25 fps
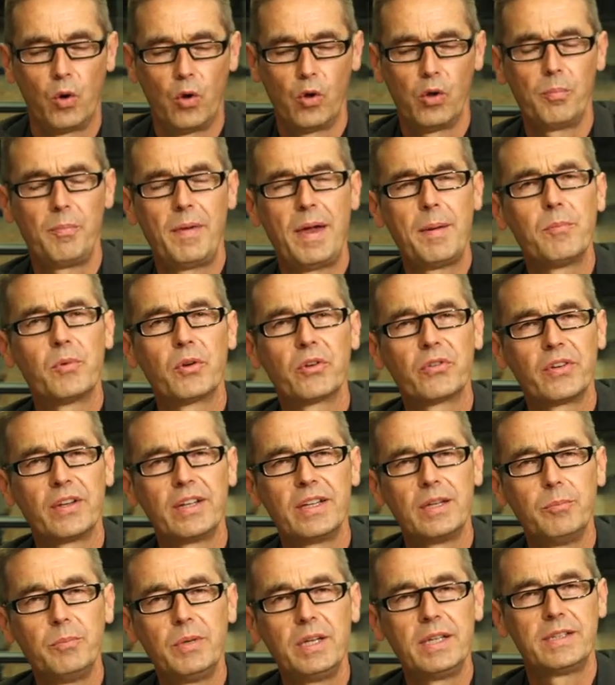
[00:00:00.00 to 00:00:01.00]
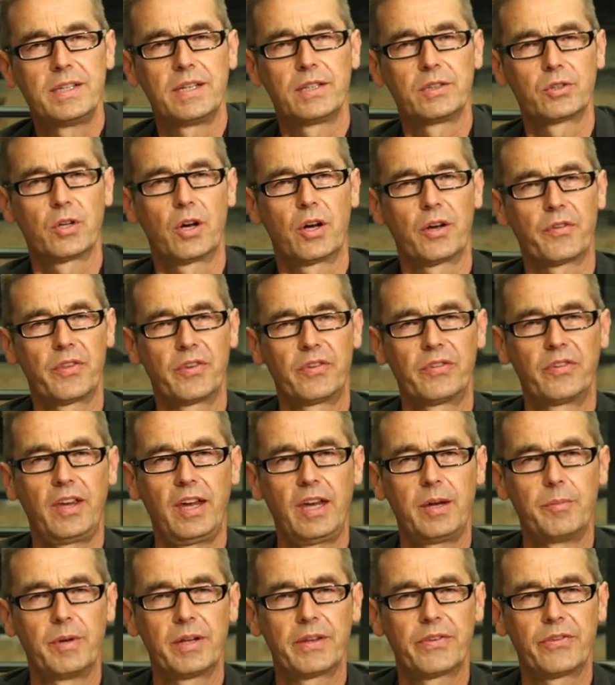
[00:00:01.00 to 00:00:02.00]
All members in a meeting talk the
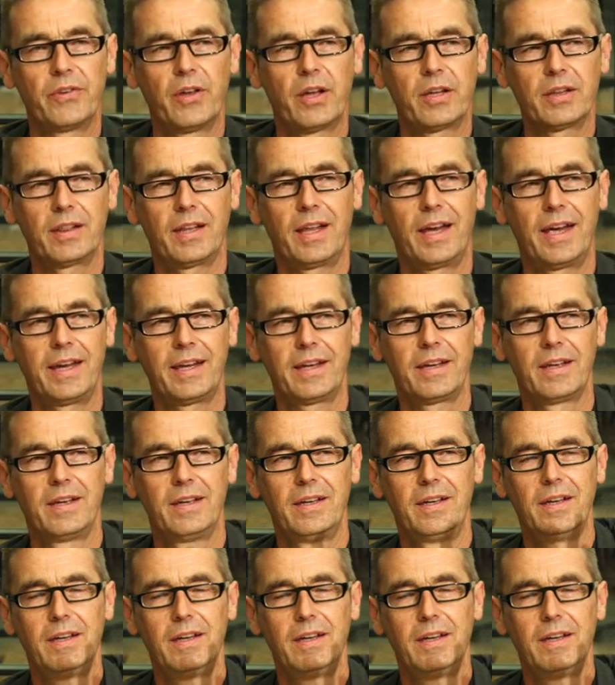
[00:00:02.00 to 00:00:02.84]
same. It's not like,